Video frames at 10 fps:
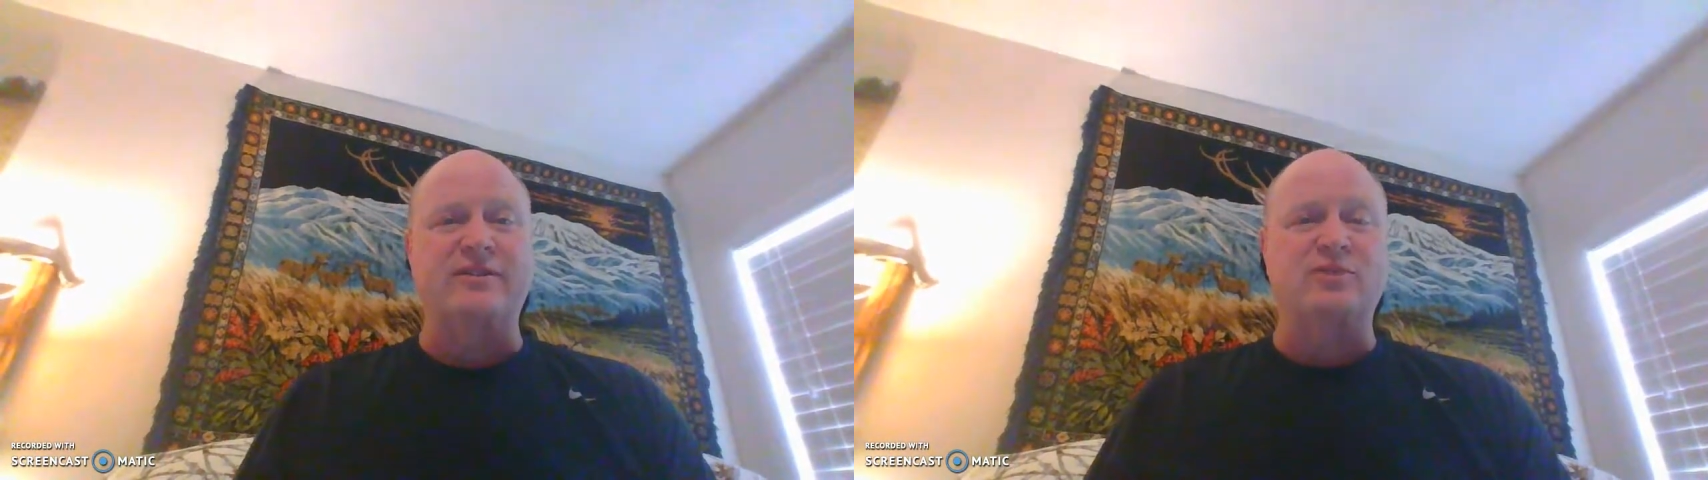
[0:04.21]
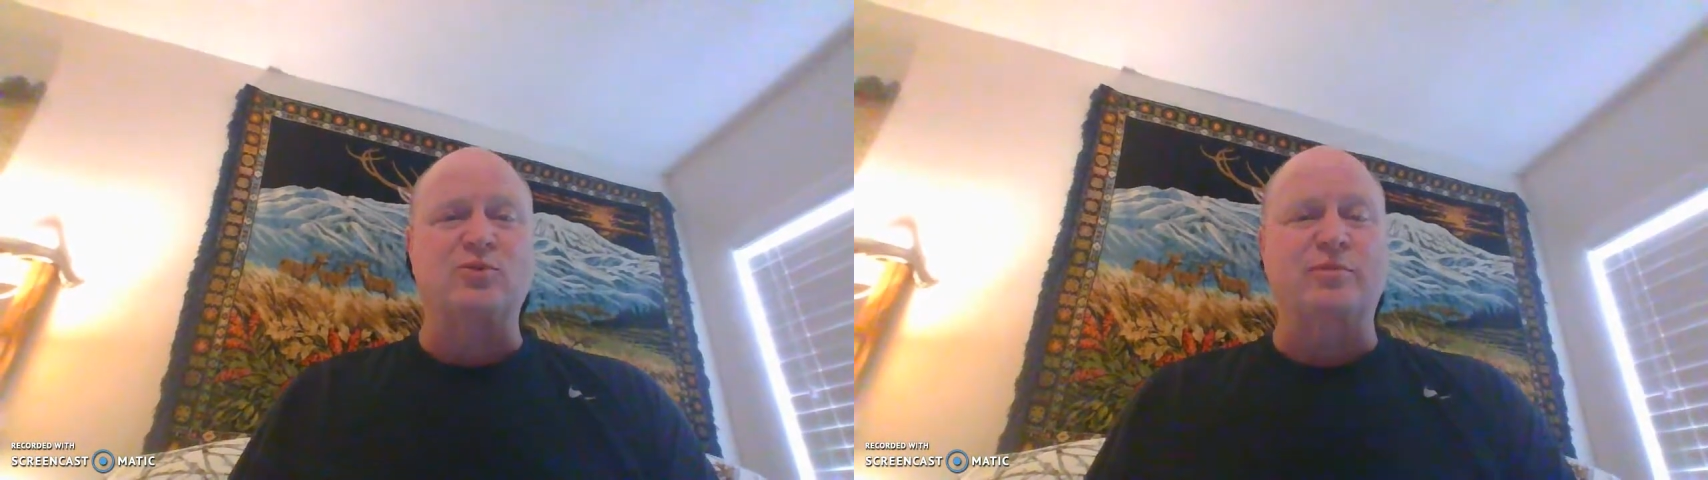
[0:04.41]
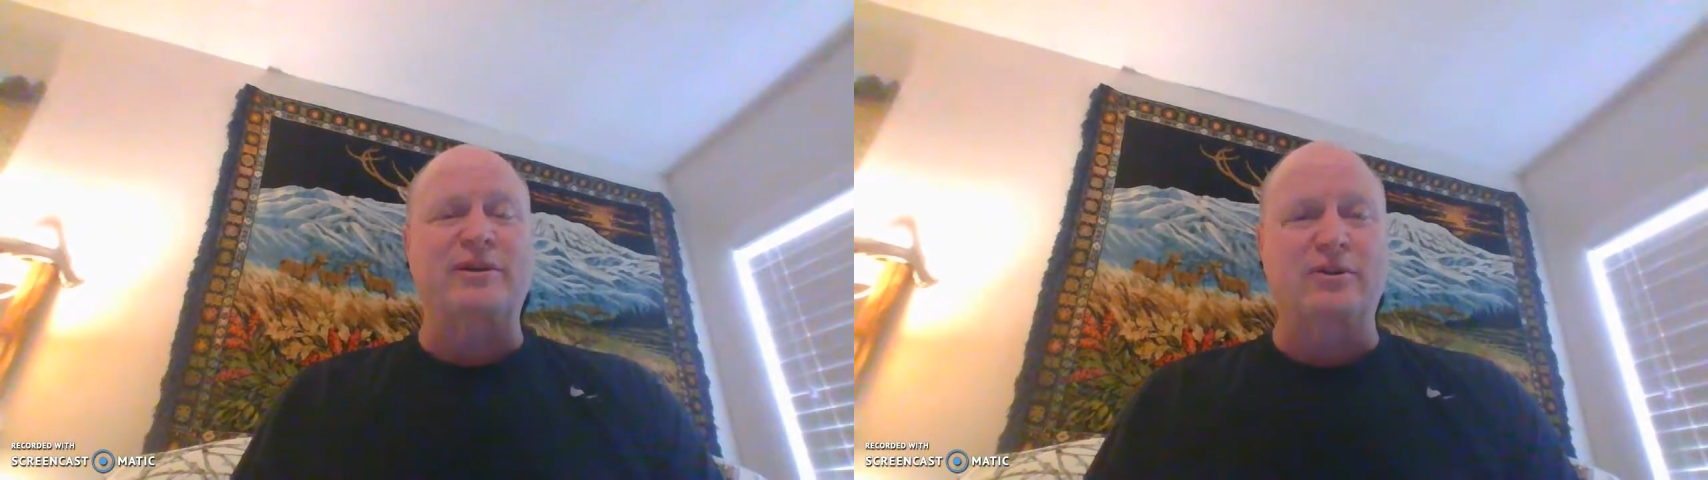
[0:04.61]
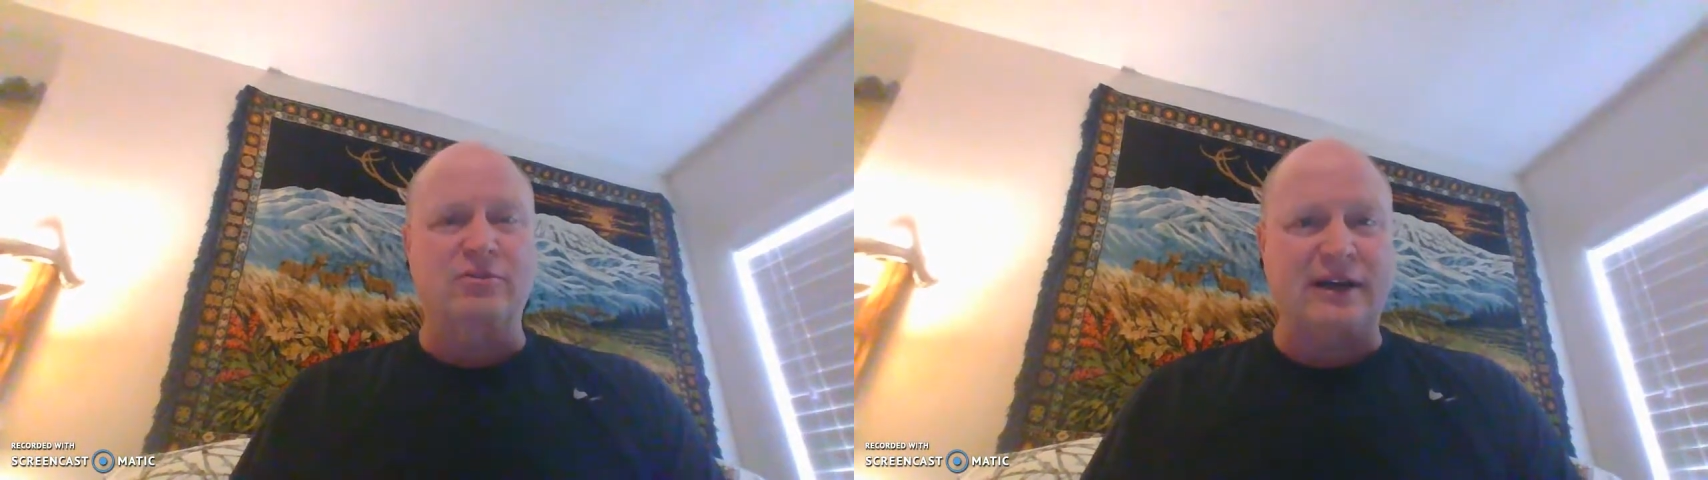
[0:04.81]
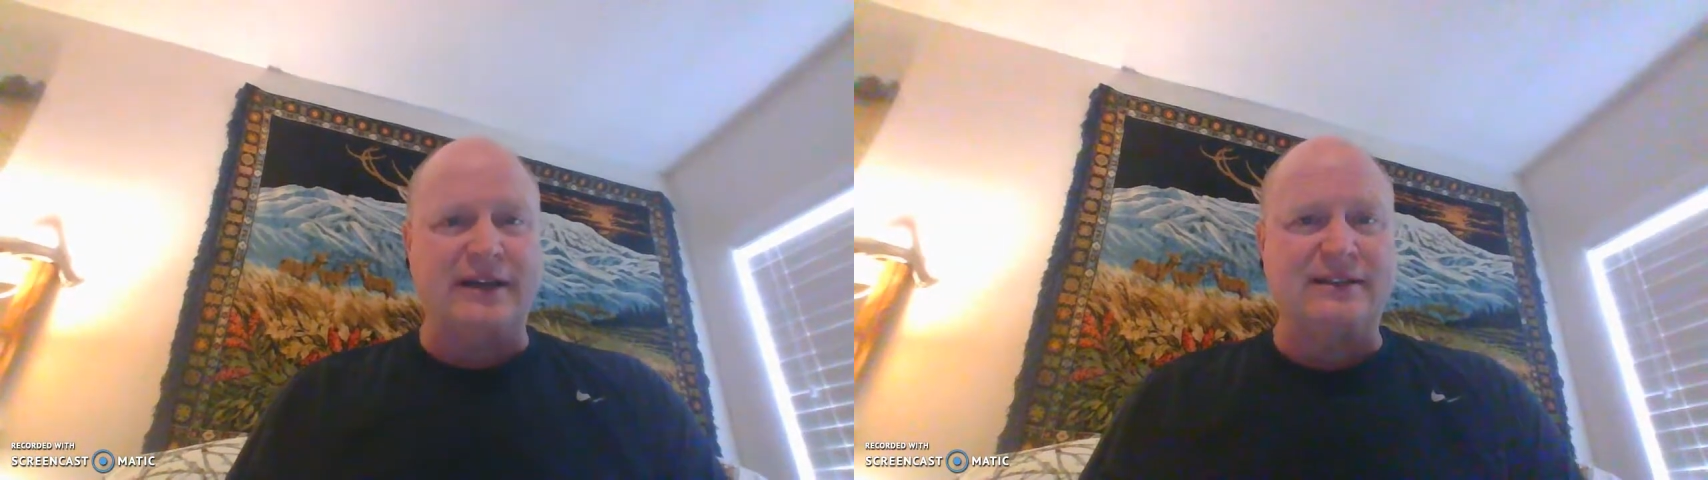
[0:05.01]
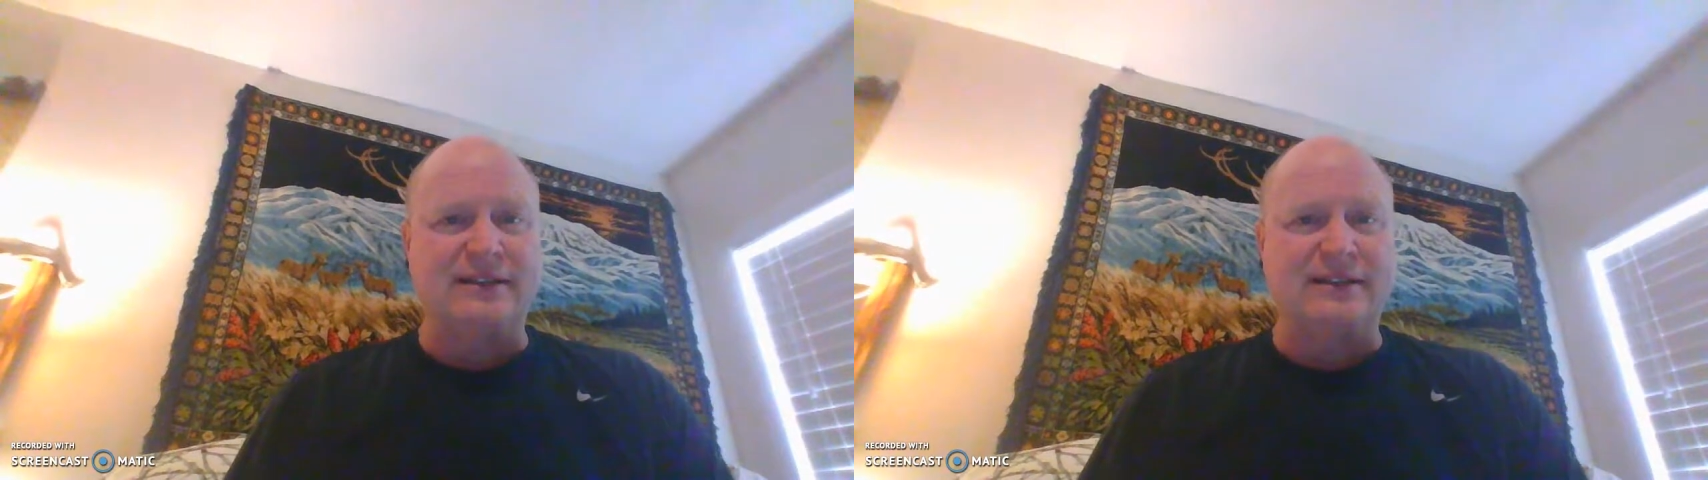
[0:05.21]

of this won't be great.